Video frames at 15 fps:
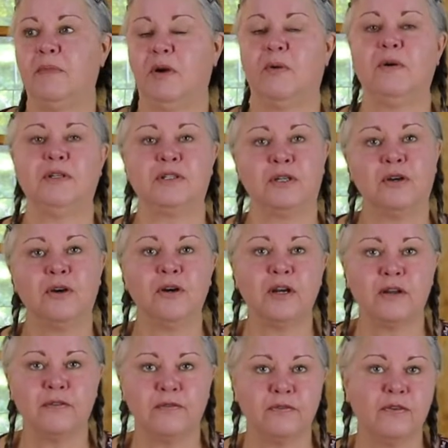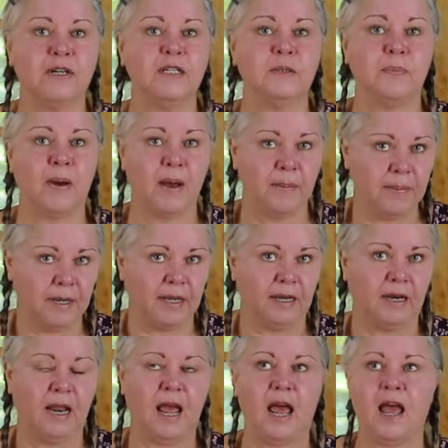going to cook and freeze
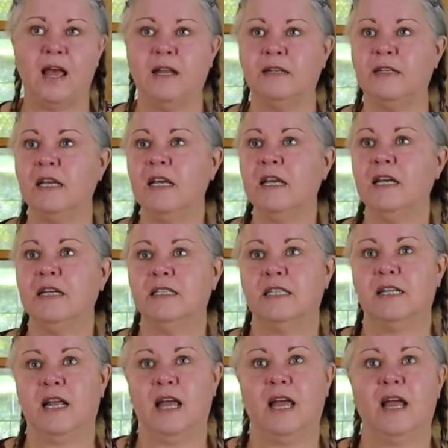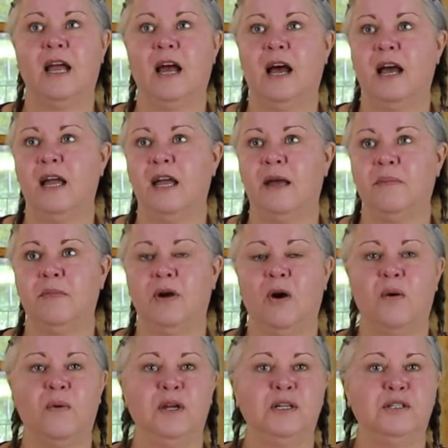pumpkin, and today I am
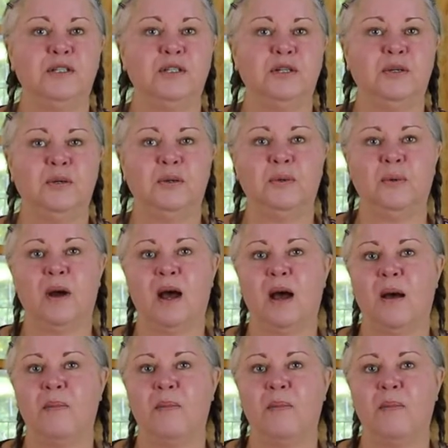going to